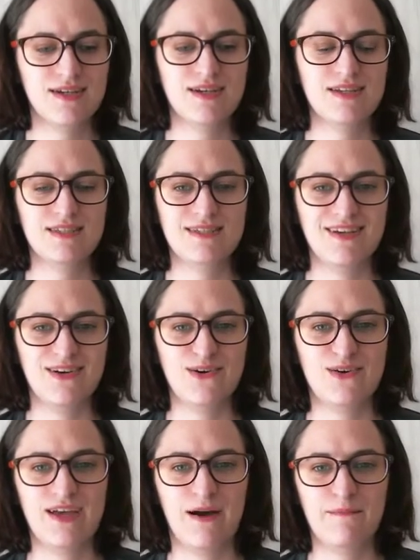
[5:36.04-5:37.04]
So
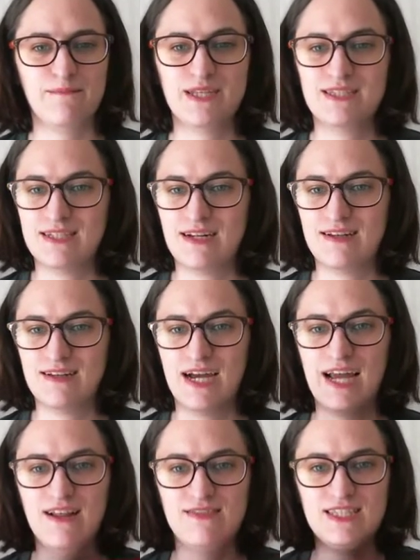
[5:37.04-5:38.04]
yeah, but still
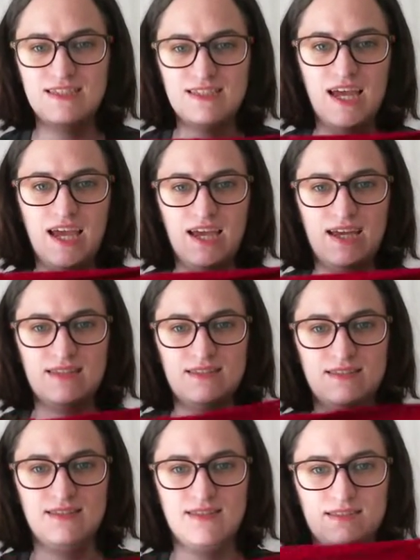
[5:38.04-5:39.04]
I love it
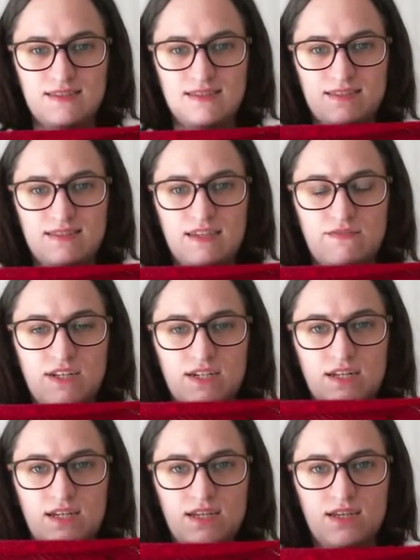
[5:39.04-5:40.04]
and
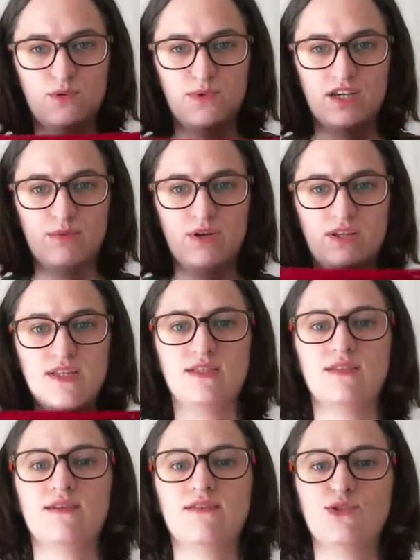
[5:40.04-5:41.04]
definitely recommend
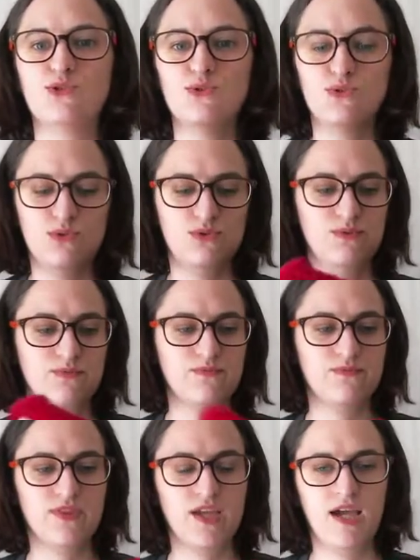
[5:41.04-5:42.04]
it to,
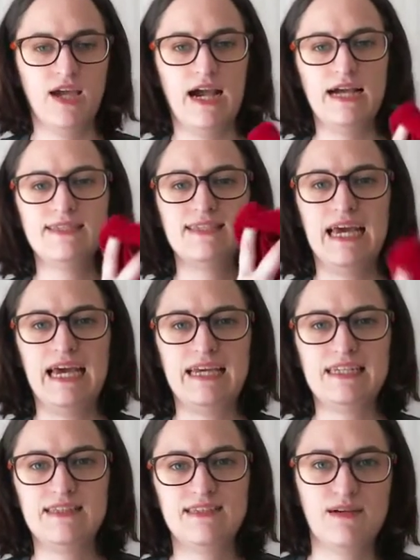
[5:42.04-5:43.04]
I'd say,
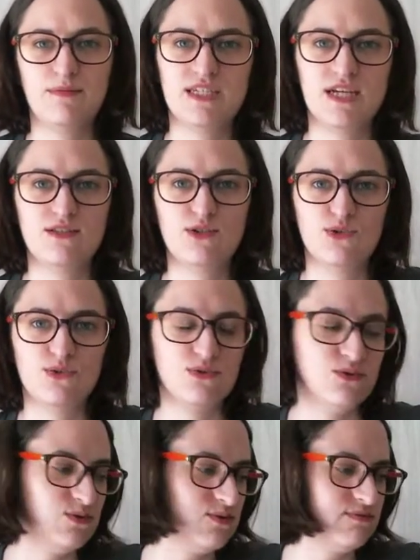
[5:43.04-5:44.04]
intermediate
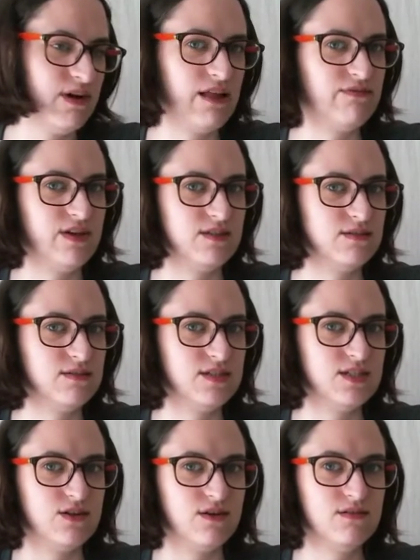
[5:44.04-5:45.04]
to advanced knitter